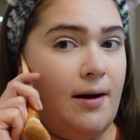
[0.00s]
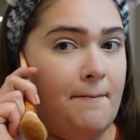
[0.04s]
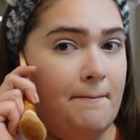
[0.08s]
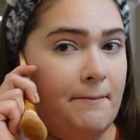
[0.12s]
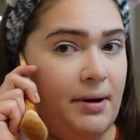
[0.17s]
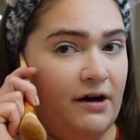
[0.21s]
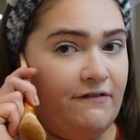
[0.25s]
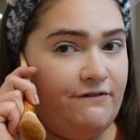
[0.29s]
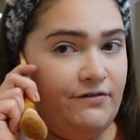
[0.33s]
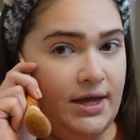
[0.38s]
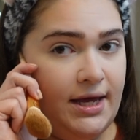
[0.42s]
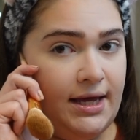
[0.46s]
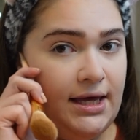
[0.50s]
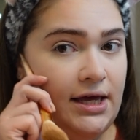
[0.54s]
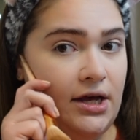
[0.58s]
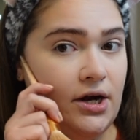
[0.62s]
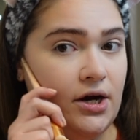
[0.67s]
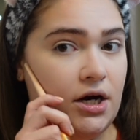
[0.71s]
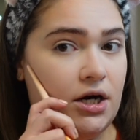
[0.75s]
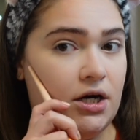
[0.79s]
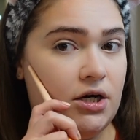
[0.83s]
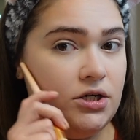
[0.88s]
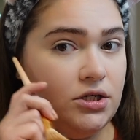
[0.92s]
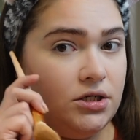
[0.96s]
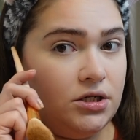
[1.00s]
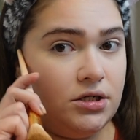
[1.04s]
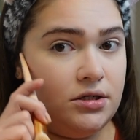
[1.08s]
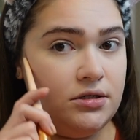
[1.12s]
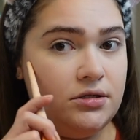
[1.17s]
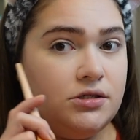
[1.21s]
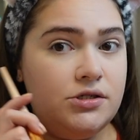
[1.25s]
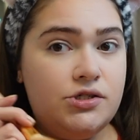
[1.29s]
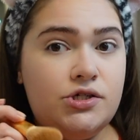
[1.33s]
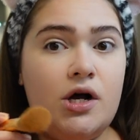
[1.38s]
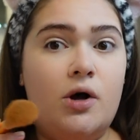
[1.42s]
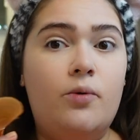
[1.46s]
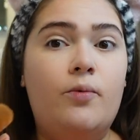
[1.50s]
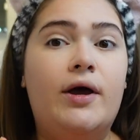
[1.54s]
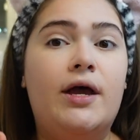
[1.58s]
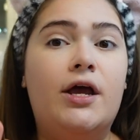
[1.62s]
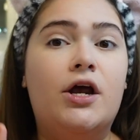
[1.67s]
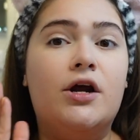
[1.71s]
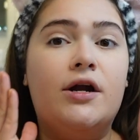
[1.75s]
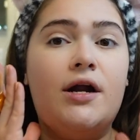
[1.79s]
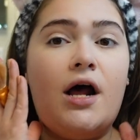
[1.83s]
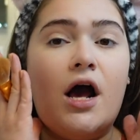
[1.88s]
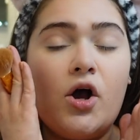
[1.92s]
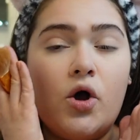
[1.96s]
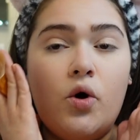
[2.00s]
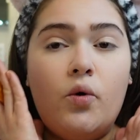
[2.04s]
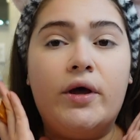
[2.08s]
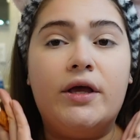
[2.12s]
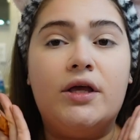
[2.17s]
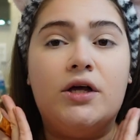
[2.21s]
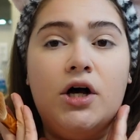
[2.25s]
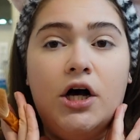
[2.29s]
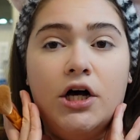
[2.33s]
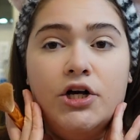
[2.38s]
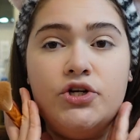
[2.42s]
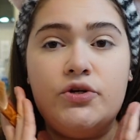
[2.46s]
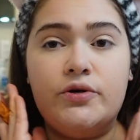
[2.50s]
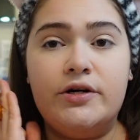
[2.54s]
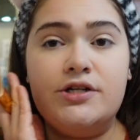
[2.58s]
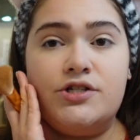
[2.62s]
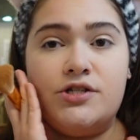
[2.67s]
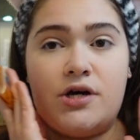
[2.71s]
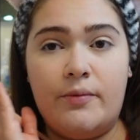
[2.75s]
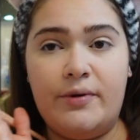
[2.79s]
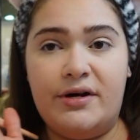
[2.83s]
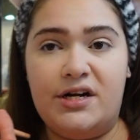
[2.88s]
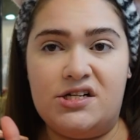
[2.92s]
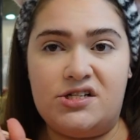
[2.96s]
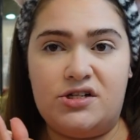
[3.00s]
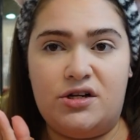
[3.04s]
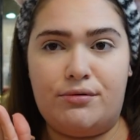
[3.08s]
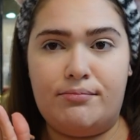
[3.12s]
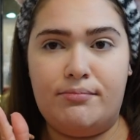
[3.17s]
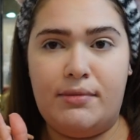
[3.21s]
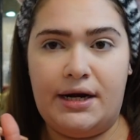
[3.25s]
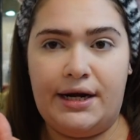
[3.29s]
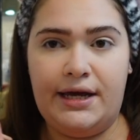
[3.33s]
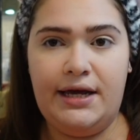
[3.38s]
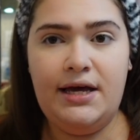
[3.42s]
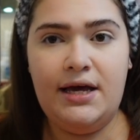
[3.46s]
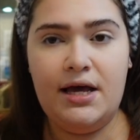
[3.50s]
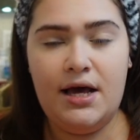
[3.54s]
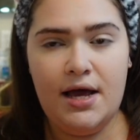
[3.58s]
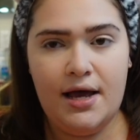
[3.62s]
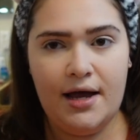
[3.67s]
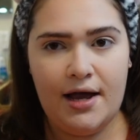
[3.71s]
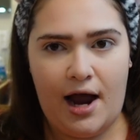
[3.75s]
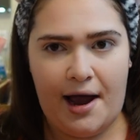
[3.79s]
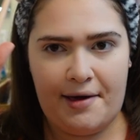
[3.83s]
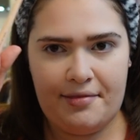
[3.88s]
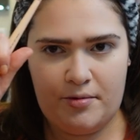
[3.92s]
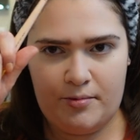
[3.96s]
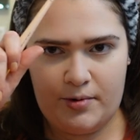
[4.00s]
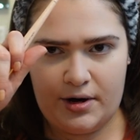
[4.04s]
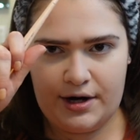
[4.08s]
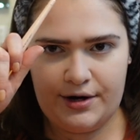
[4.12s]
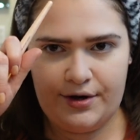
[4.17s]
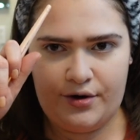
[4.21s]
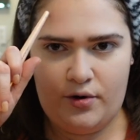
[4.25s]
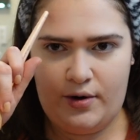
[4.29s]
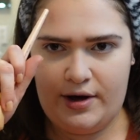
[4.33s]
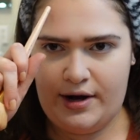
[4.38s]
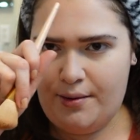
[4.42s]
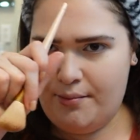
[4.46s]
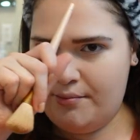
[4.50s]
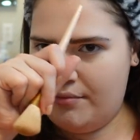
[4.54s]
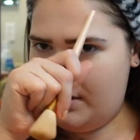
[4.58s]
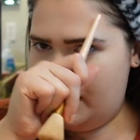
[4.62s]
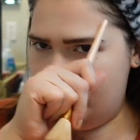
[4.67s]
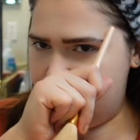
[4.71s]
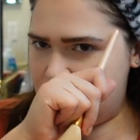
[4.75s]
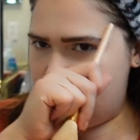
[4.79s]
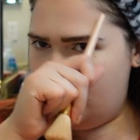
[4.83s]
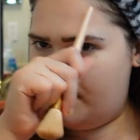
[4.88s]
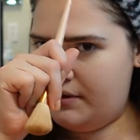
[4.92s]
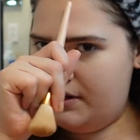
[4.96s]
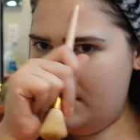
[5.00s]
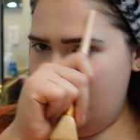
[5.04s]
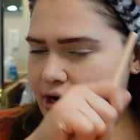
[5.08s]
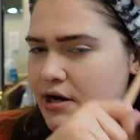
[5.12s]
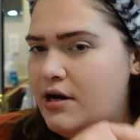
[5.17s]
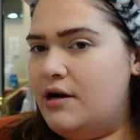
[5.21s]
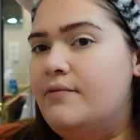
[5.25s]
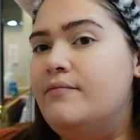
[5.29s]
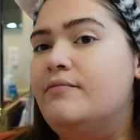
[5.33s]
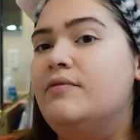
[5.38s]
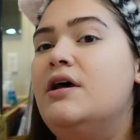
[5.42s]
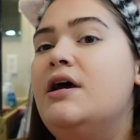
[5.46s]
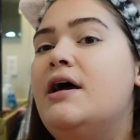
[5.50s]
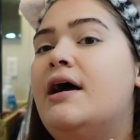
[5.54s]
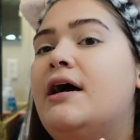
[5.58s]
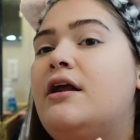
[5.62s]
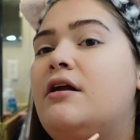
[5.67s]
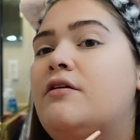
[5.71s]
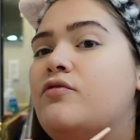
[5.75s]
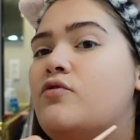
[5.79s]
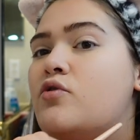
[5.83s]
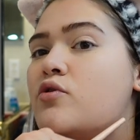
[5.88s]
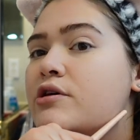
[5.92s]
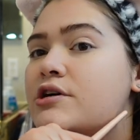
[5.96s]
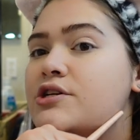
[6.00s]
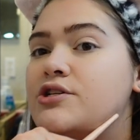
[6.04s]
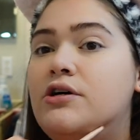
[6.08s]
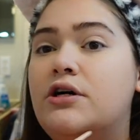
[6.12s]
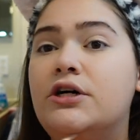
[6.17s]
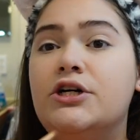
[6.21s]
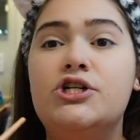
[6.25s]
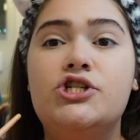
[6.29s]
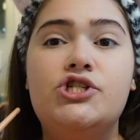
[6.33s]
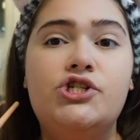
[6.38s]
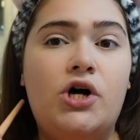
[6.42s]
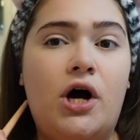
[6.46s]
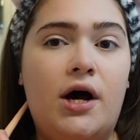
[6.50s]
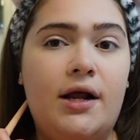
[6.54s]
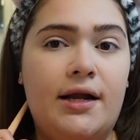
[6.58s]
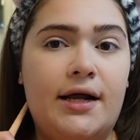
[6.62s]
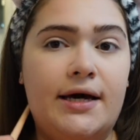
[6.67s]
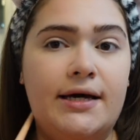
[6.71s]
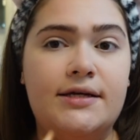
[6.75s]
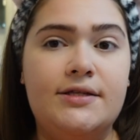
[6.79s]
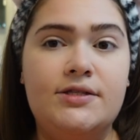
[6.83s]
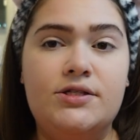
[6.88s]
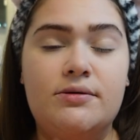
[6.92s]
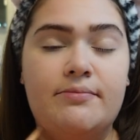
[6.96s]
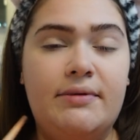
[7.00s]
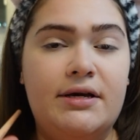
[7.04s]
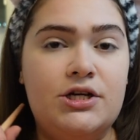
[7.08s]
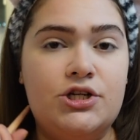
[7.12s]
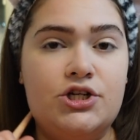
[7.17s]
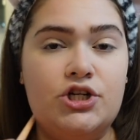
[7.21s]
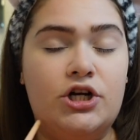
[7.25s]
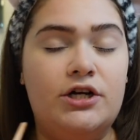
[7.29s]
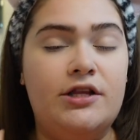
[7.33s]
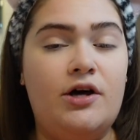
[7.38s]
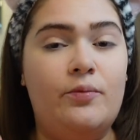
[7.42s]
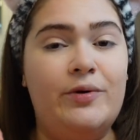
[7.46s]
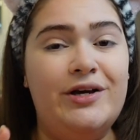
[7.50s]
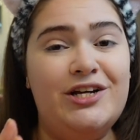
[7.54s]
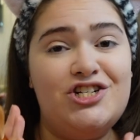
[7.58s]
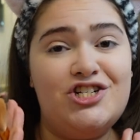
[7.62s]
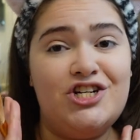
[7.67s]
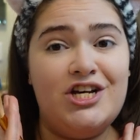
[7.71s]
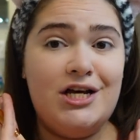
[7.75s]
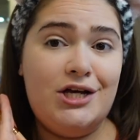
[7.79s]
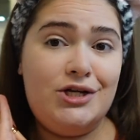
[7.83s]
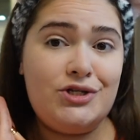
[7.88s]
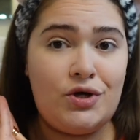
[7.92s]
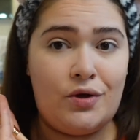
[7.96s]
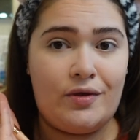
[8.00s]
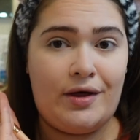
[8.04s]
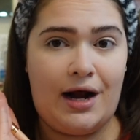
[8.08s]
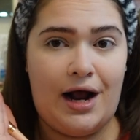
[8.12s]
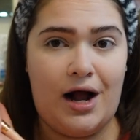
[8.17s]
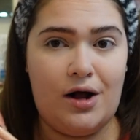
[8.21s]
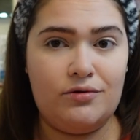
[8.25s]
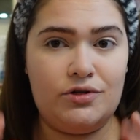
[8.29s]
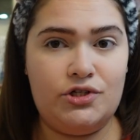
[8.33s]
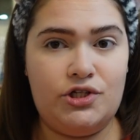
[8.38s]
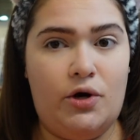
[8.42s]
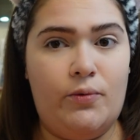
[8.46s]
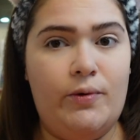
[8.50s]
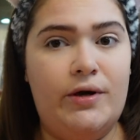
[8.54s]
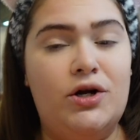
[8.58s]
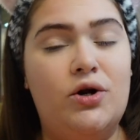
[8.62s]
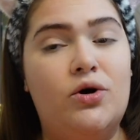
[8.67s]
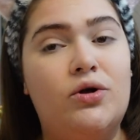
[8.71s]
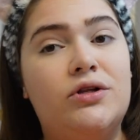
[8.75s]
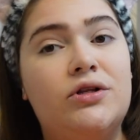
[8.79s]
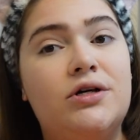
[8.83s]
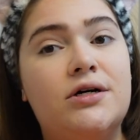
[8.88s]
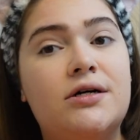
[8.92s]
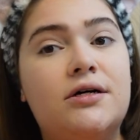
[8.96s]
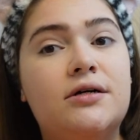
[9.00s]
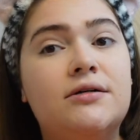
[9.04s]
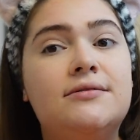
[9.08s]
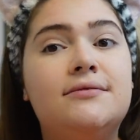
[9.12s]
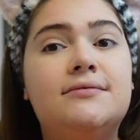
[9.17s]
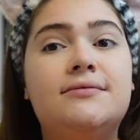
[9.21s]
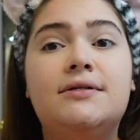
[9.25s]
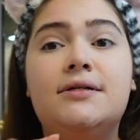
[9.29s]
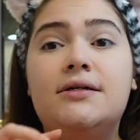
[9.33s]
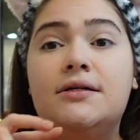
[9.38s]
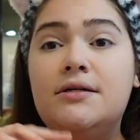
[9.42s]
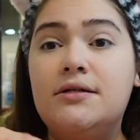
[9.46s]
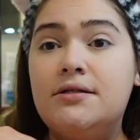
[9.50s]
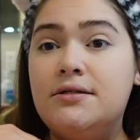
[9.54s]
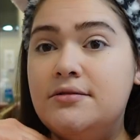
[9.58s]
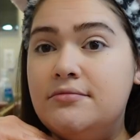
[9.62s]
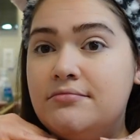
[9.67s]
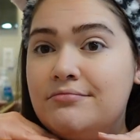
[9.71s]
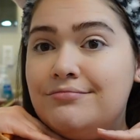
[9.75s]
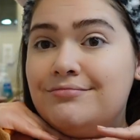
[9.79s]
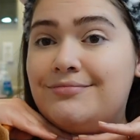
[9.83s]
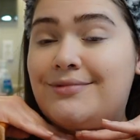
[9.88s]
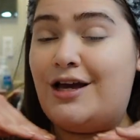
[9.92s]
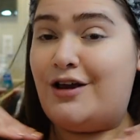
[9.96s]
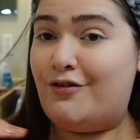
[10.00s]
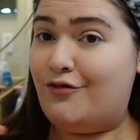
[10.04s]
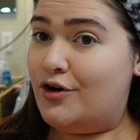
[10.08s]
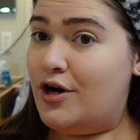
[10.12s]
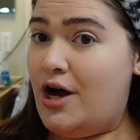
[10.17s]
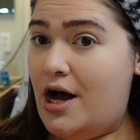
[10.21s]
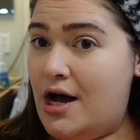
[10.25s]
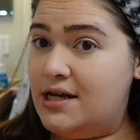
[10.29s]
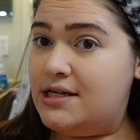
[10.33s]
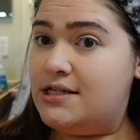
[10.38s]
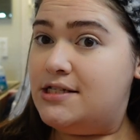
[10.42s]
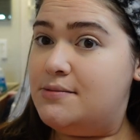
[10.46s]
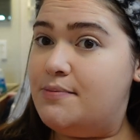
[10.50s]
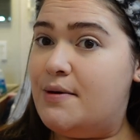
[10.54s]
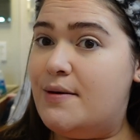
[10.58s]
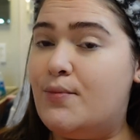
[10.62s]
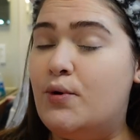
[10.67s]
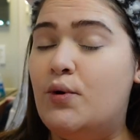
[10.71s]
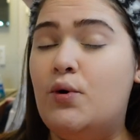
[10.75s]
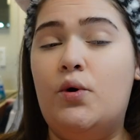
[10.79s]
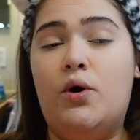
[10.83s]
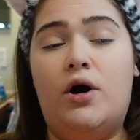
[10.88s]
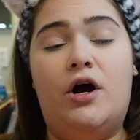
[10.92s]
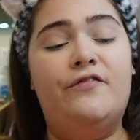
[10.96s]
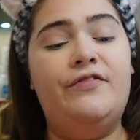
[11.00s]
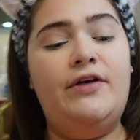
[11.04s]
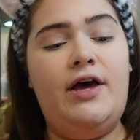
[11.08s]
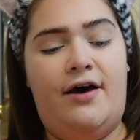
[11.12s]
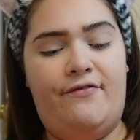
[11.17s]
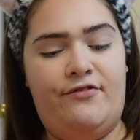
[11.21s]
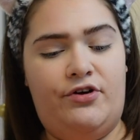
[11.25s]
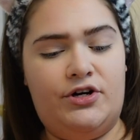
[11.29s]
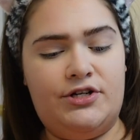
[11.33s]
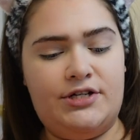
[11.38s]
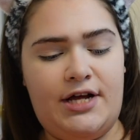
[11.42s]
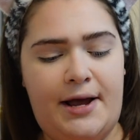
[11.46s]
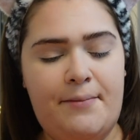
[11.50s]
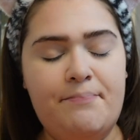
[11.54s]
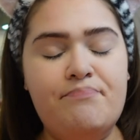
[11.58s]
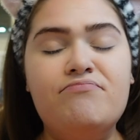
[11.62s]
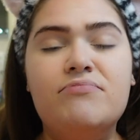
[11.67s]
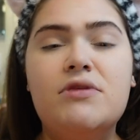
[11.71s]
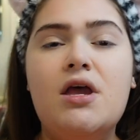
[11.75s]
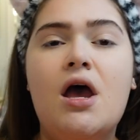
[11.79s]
above the ear, so that way you're not going under it, so that way it doesn't look muddy. And then we're going to go ahead and bronze up here, and of course our jawline, to make sure that we chisel that out, so we don't look like, for us people who are on the heavier side,